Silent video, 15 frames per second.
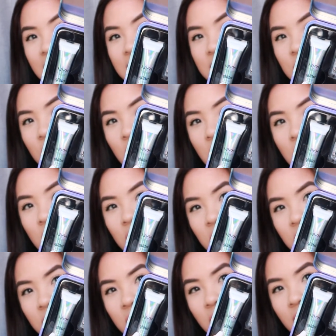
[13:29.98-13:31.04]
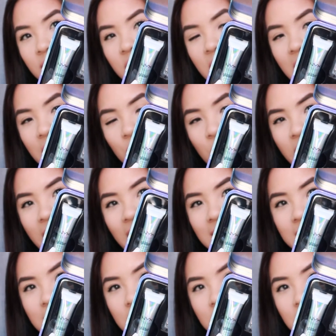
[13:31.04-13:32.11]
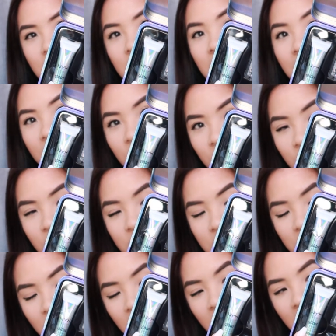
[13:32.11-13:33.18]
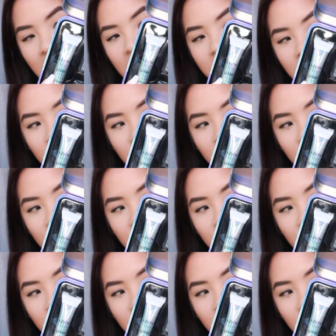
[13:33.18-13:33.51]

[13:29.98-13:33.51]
It's all of the NYX glitters, and I